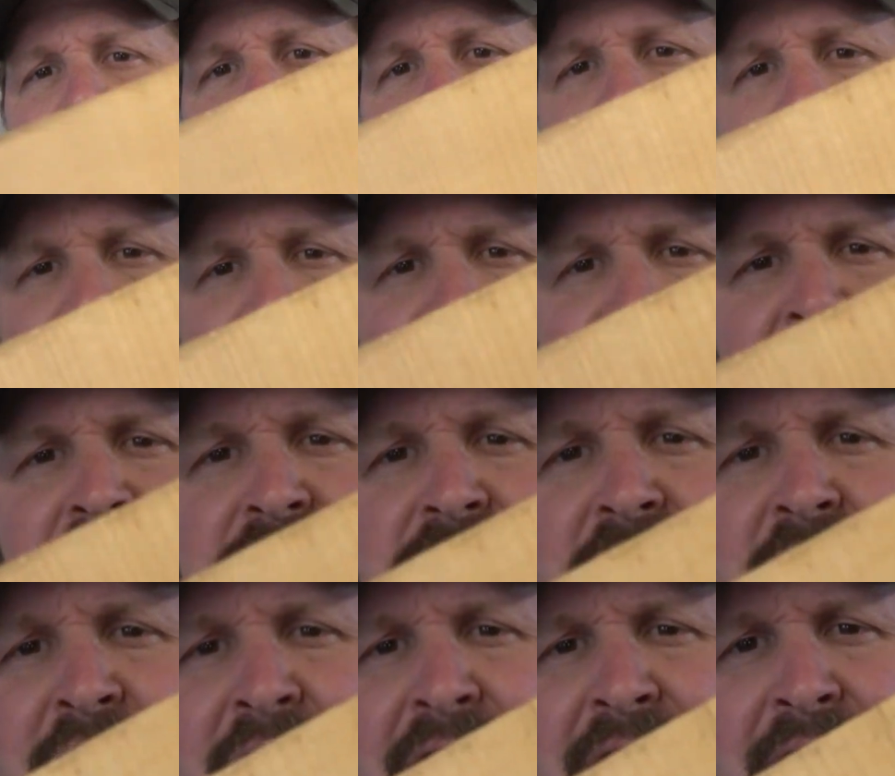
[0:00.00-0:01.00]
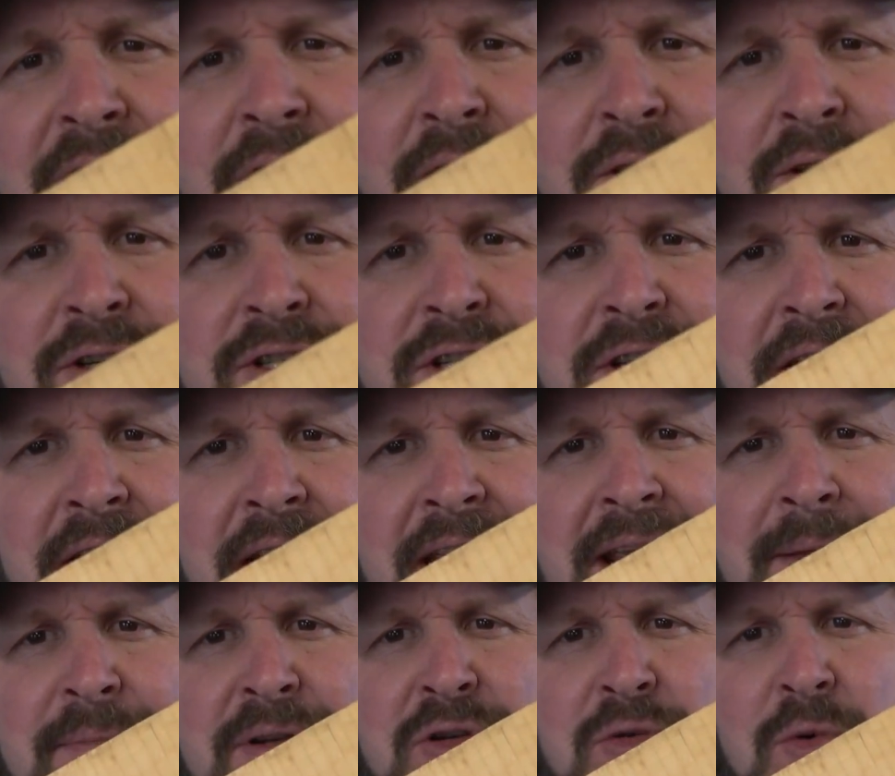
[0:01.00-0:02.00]
it just clears
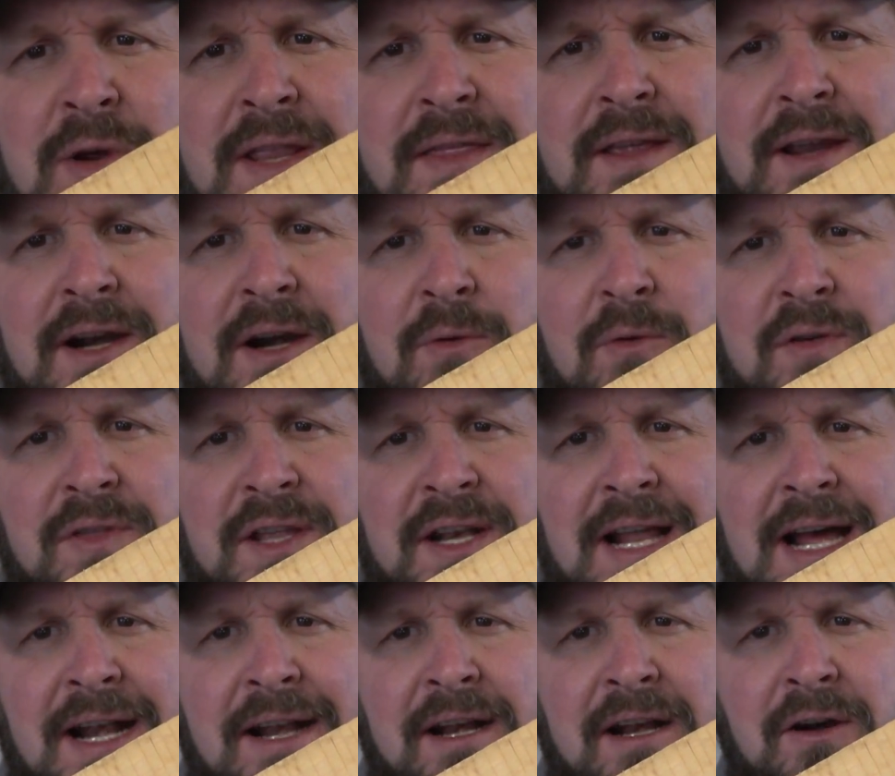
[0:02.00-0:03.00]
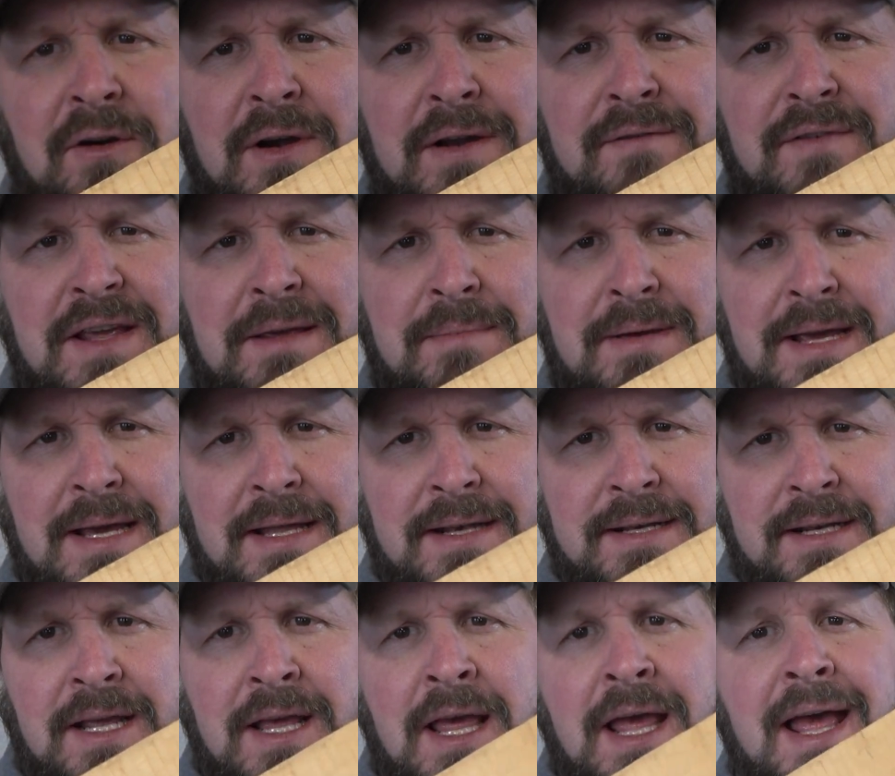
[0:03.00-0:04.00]
in between there with a 90-degree V-bit.
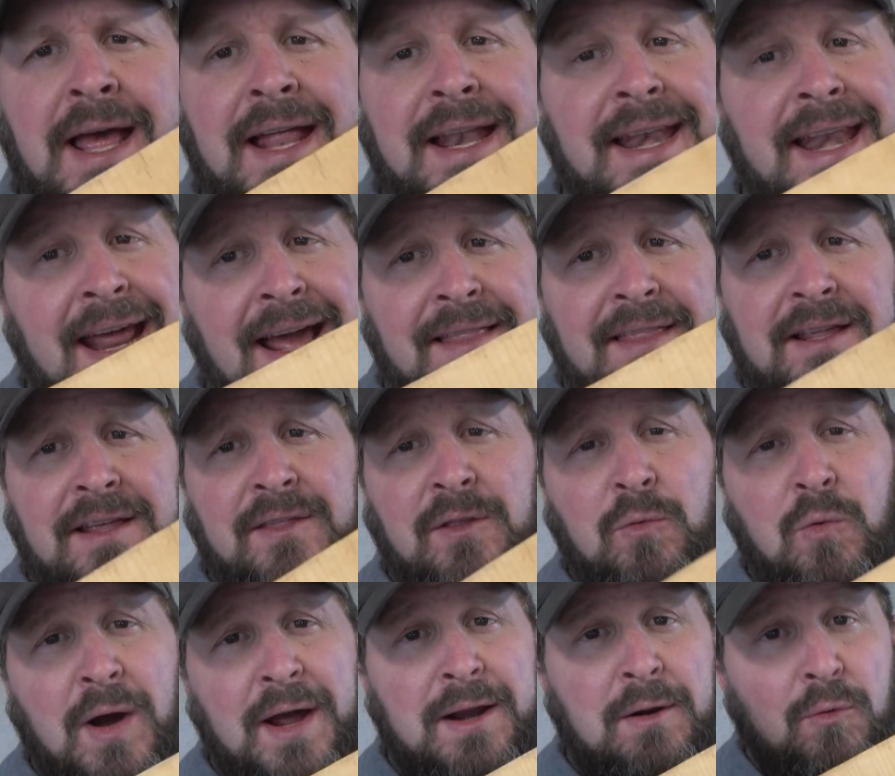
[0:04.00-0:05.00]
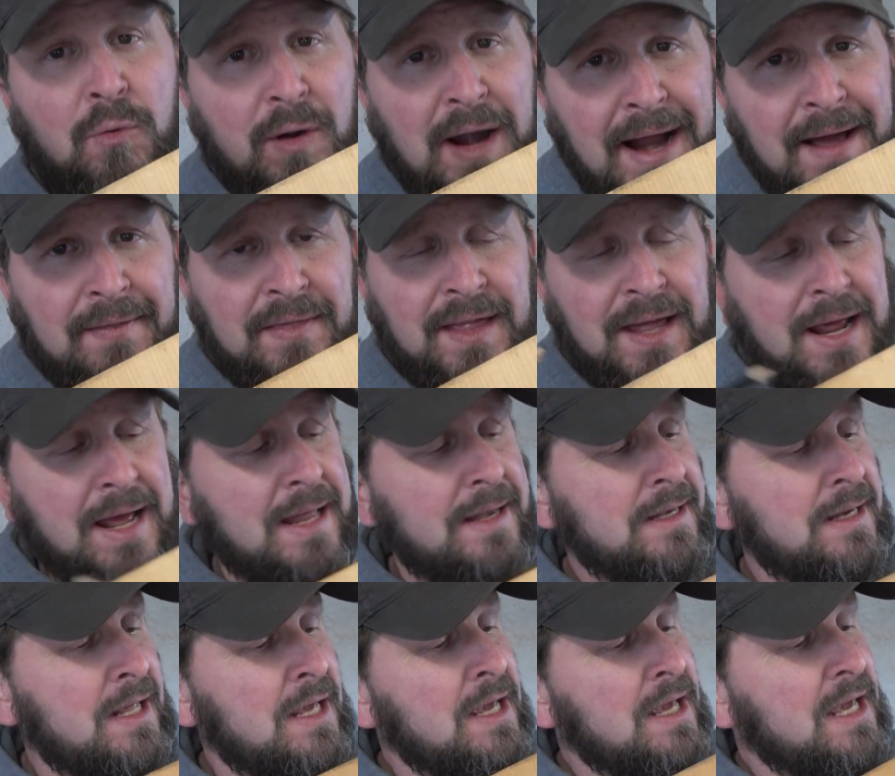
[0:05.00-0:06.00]
Now then, the way around
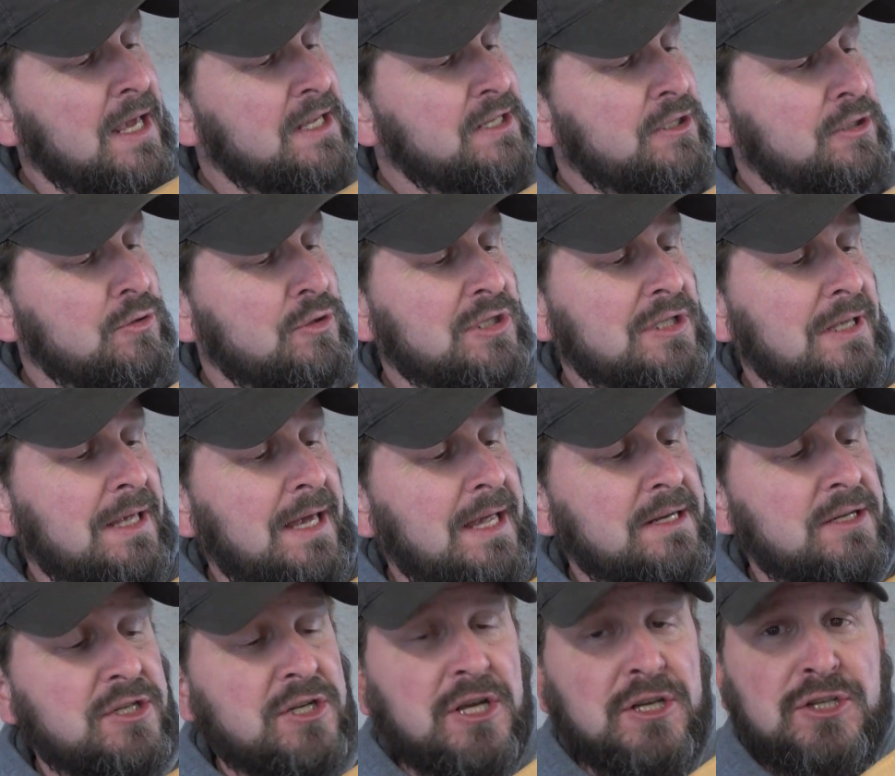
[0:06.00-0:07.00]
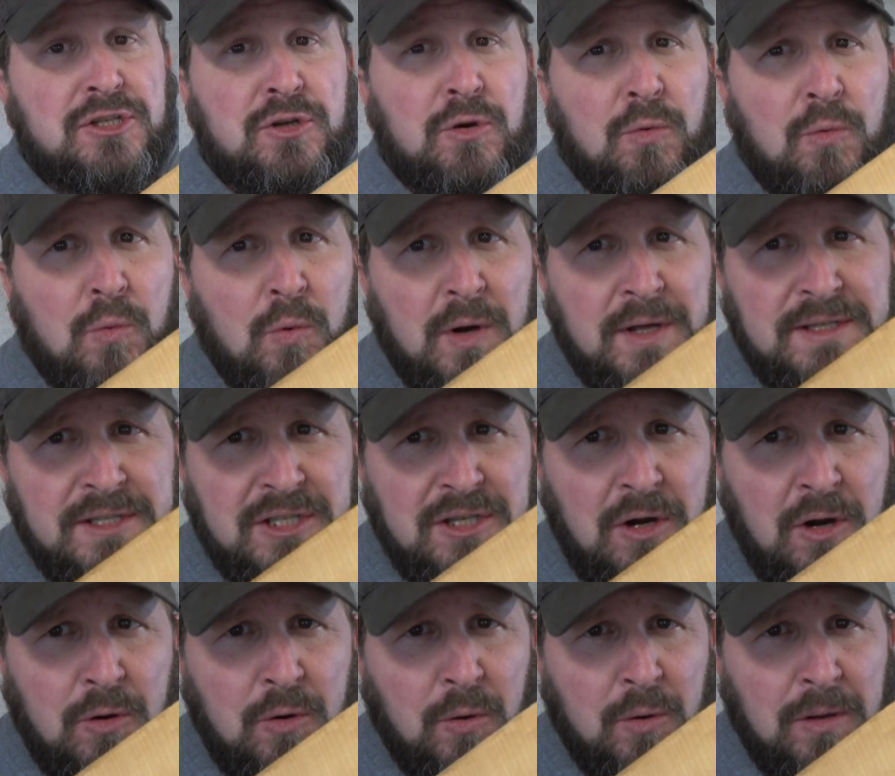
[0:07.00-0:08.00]
that is to select just one
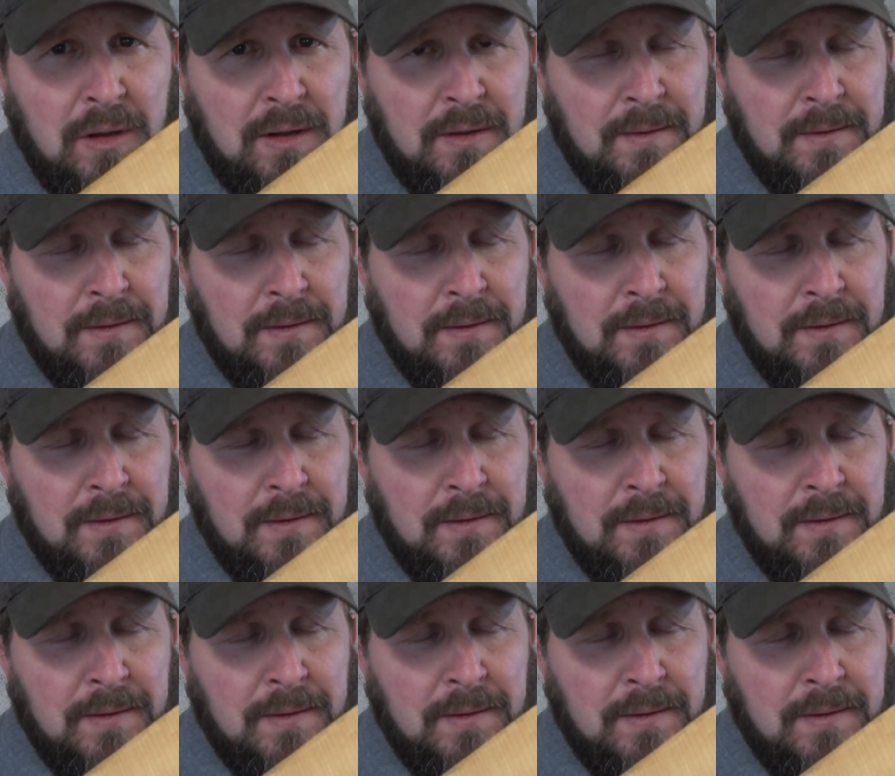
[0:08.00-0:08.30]
circle,